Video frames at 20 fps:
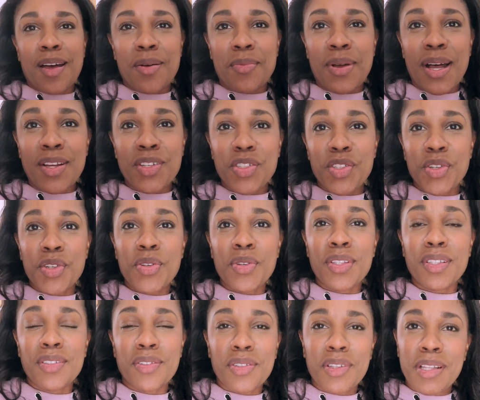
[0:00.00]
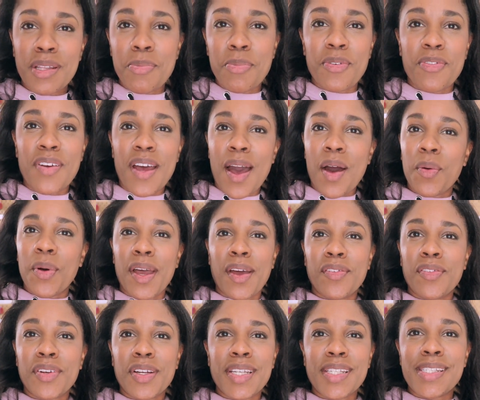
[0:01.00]
I'll show you a little clip of
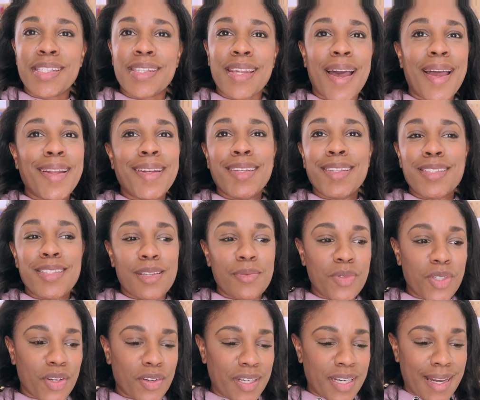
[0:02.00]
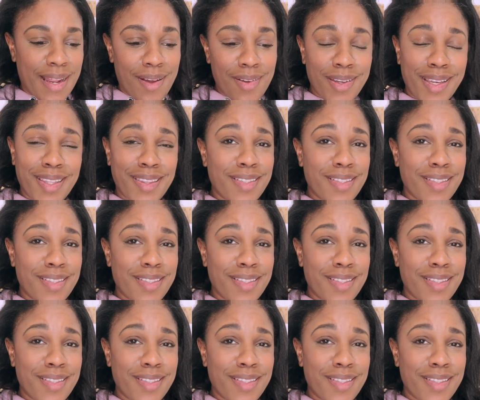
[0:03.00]
however his sign ends up turning out,